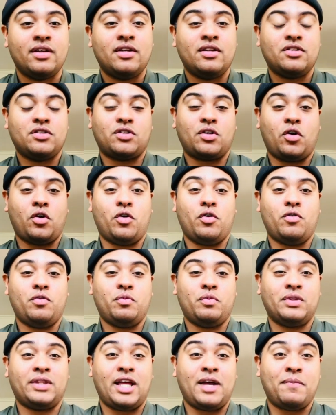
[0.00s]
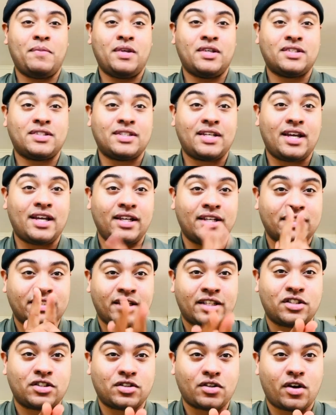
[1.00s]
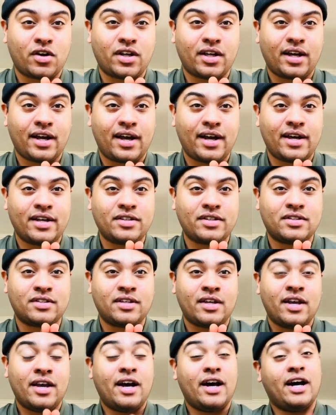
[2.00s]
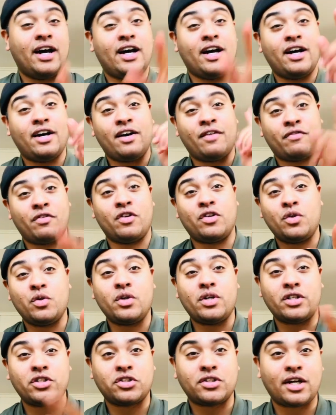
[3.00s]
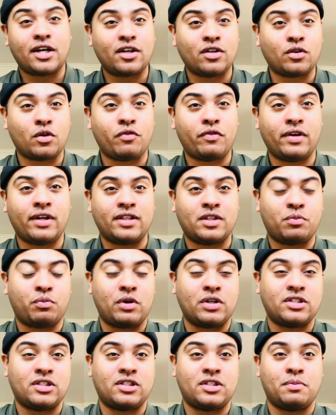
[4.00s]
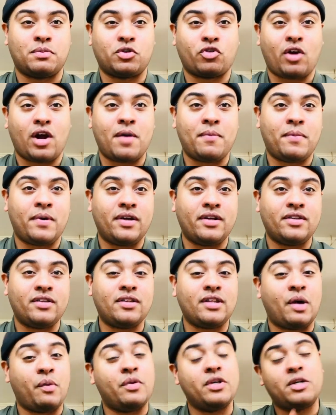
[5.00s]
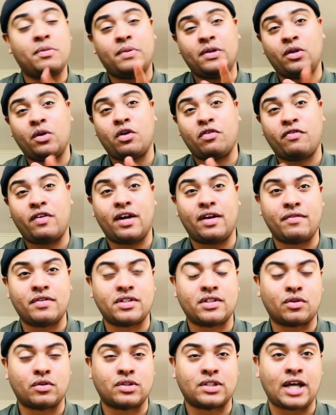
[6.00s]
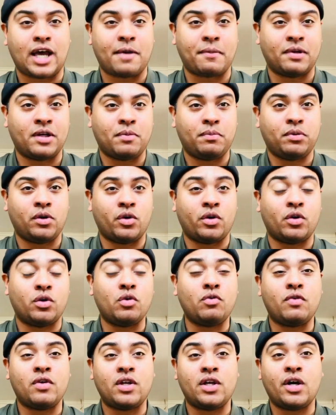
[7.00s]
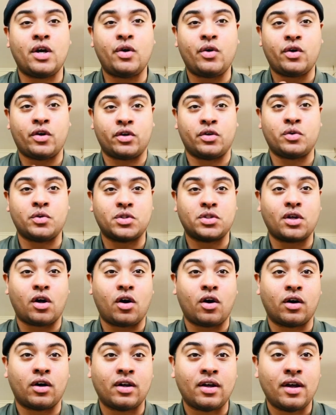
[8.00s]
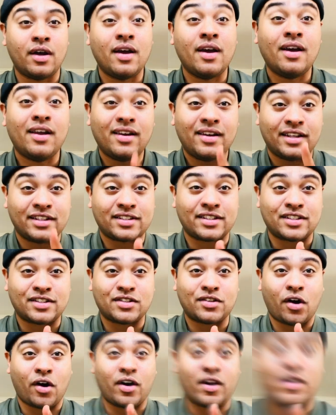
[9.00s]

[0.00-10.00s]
So with that being said, let's get started, guys. If you're new to this channel, don't forget to press the subscribe button. That way you can be notified every single time I upload a new video or a new song. Let's get started.